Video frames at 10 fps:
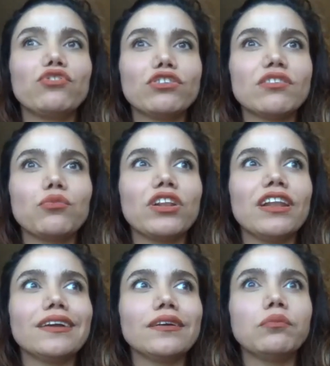for someone
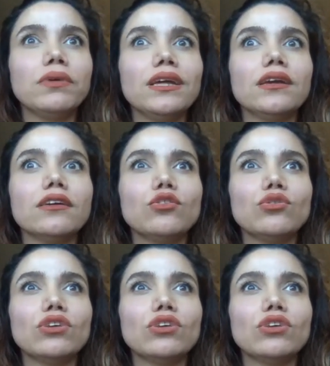like me who